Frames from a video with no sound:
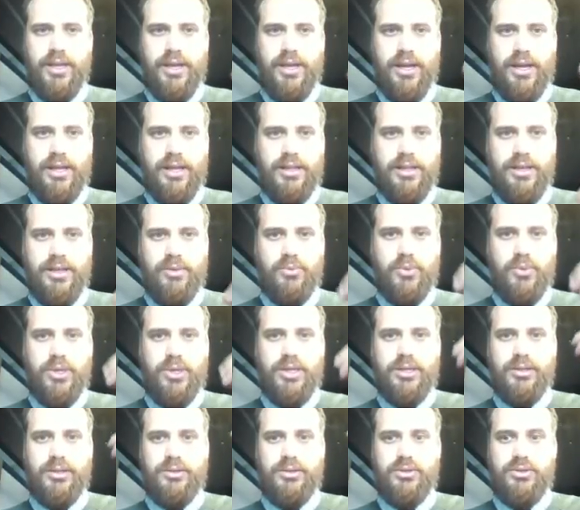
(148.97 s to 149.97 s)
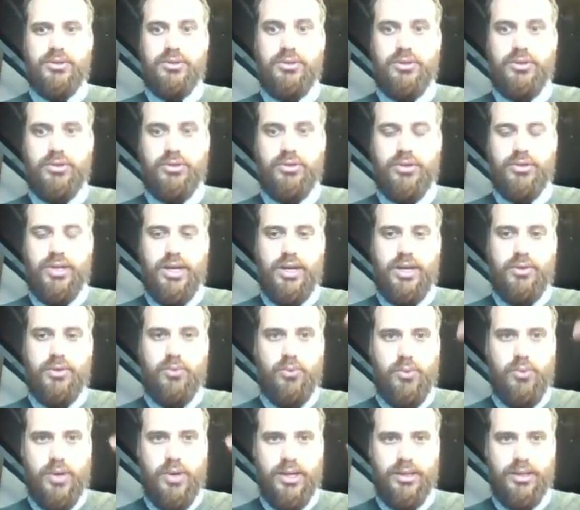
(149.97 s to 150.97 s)
and then we can create
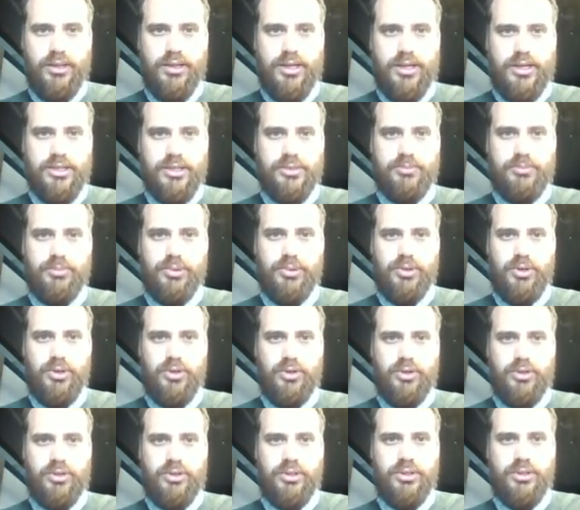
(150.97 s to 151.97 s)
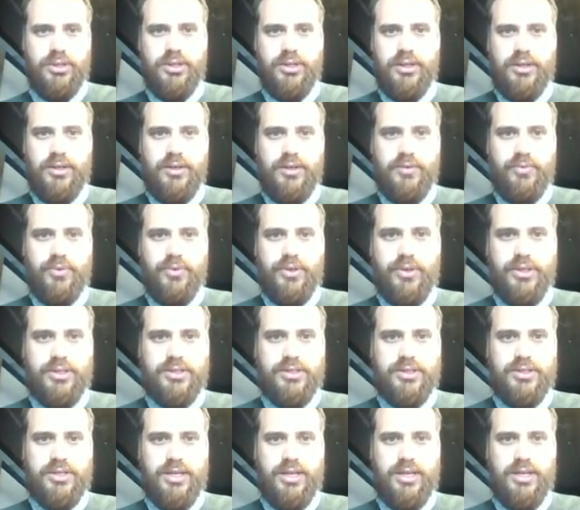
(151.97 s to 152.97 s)
one last block that
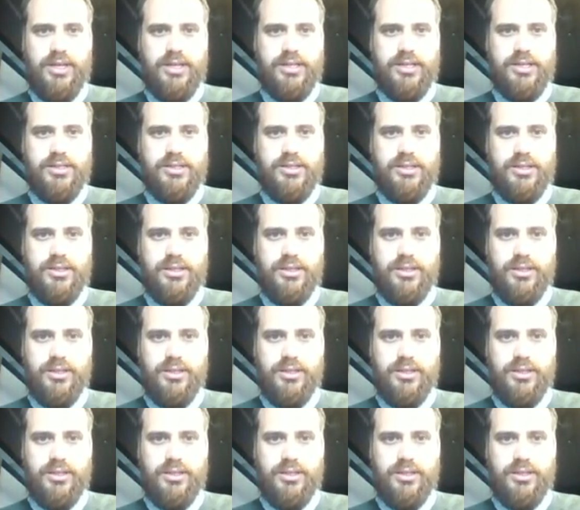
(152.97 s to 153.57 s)
says